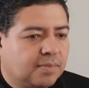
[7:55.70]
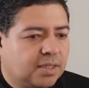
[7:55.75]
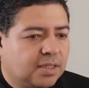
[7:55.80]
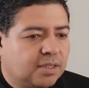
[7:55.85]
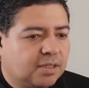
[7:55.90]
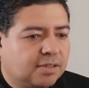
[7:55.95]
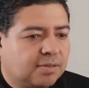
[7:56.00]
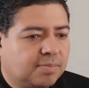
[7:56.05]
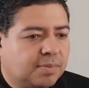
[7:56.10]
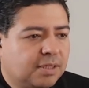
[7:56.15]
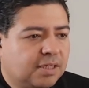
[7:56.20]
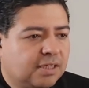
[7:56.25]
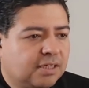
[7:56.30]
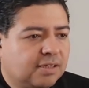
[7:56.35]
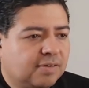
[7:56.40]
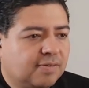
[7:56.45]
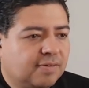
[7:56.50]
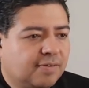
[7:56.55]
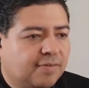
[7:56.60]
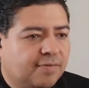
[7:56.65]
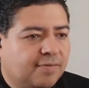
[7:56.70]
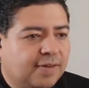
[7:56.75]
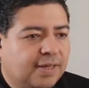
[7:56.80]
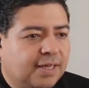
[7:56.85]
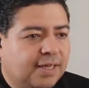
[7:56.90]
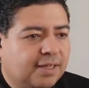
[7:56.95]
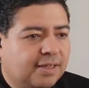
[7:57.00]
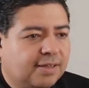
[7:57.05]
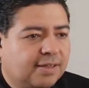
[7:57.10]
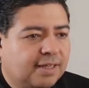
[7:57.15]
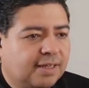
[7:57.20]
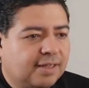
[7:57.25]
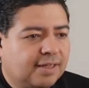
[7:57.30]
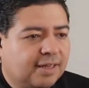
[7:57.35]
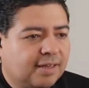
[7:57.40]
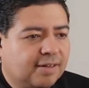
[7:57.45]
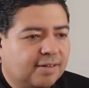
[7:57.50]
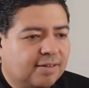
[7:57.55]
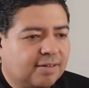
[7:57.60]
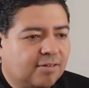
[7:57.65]
of a faith that
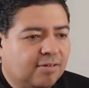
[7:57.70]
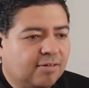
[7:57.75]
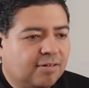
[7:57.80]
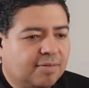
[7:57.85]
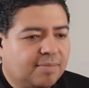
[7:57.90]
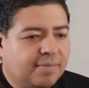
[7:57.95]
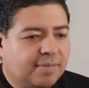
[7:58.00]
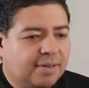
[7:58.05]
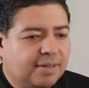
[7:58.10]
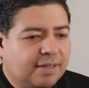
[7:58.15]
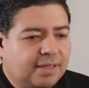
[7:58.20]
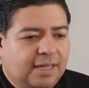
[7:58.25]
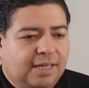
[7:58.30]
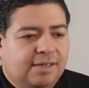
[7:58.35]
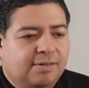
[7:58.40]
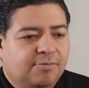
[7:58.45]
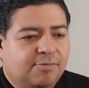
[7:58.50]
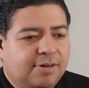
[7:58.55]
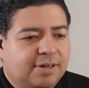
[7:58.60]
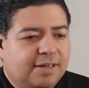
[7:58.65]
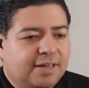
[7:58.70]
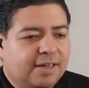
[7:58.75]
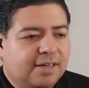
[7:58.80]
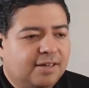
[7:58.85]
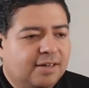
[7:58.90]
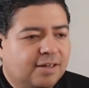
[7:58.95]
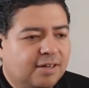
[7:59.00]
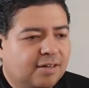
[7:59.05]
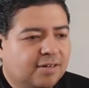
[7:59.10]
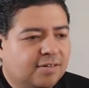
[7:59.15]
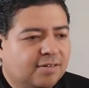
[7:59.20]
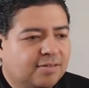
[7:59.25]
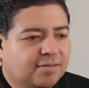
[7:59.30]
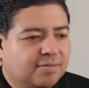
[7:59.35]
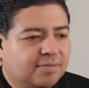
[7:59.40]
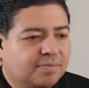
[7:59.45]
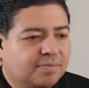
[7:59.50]
that's where they're gonna go.